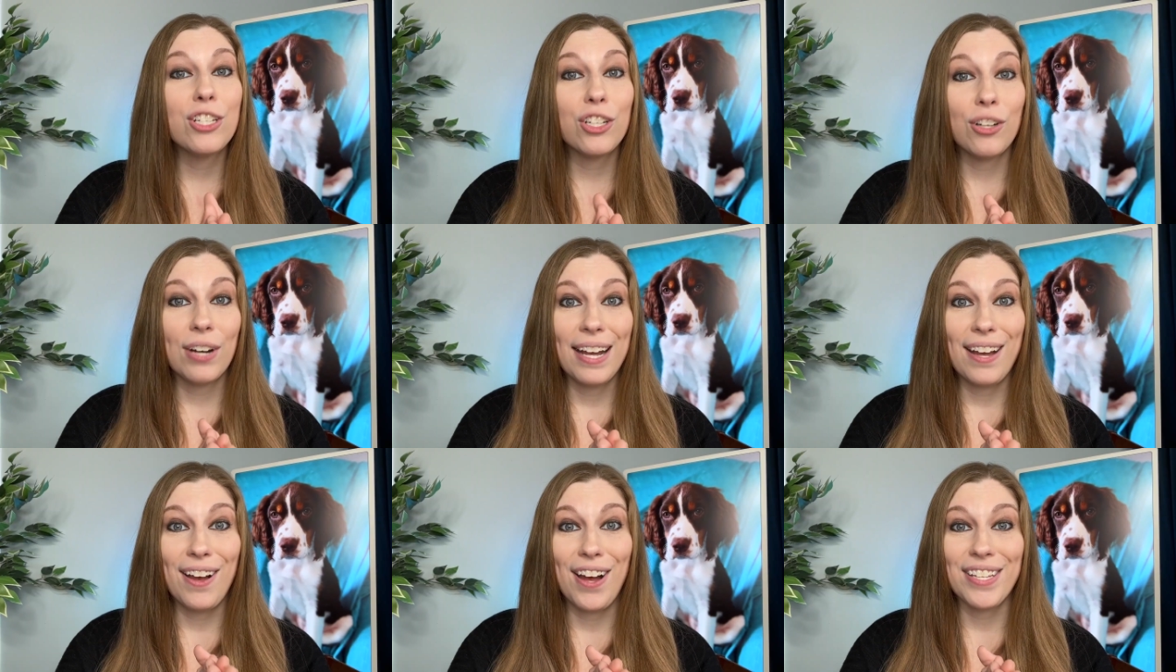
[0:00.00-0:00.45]
of
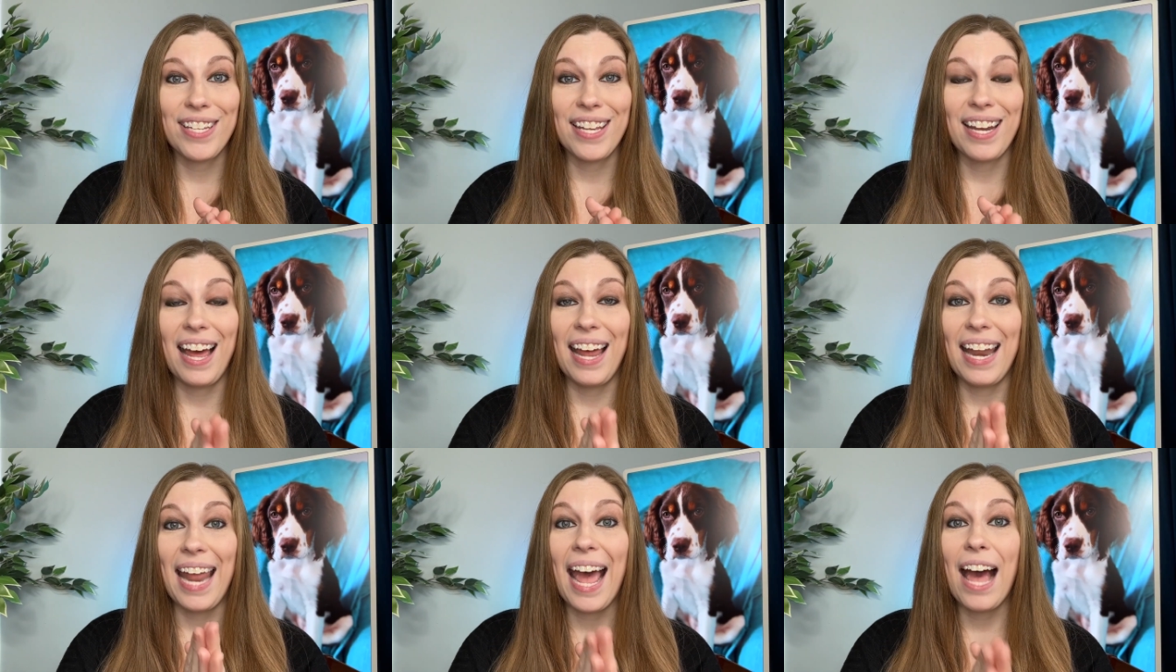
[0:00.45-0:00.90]
great
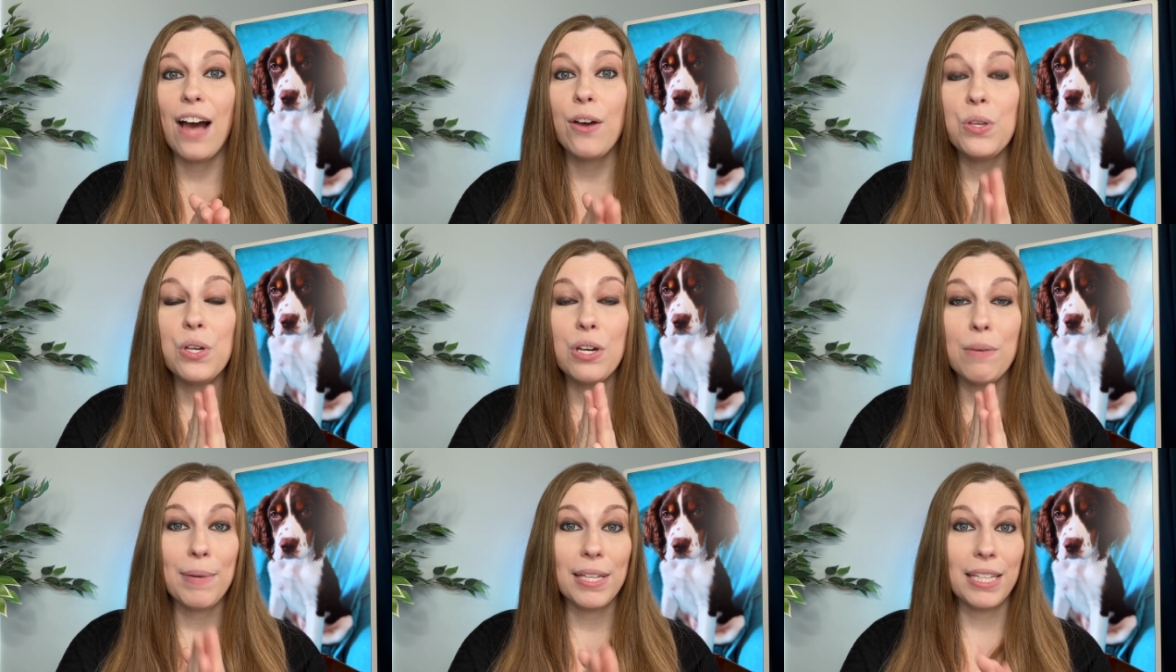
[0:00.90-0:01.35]
content on how
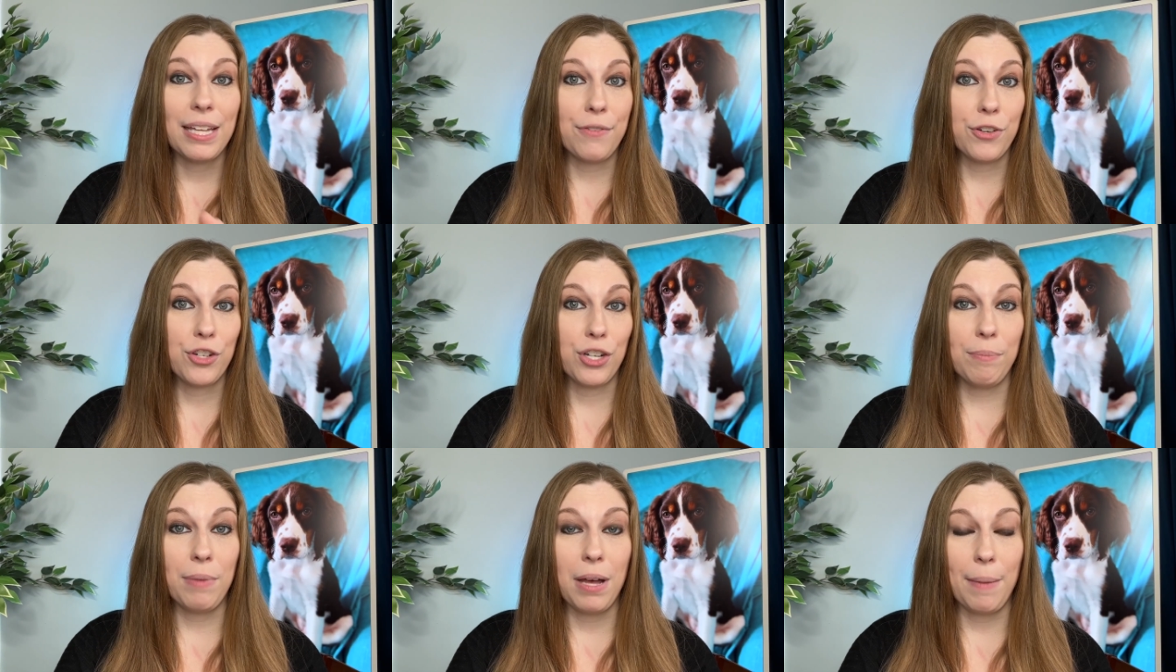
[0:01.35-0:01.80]
you can be
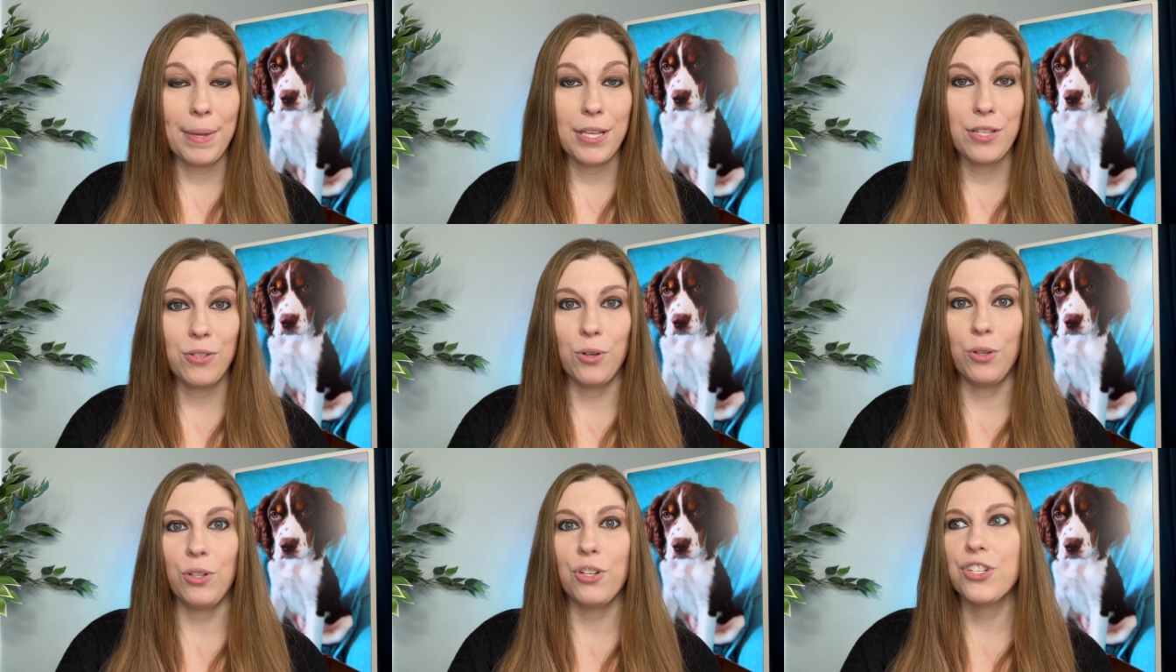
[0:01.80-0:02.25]
leveraging puppy
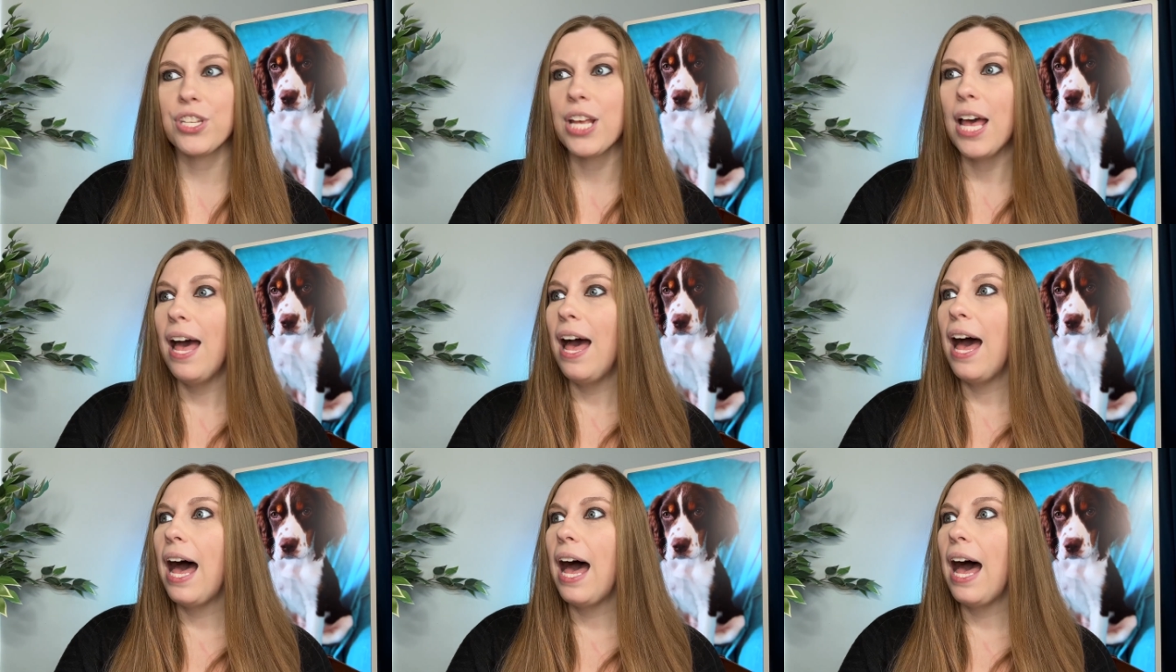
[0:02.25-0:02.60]
strollers.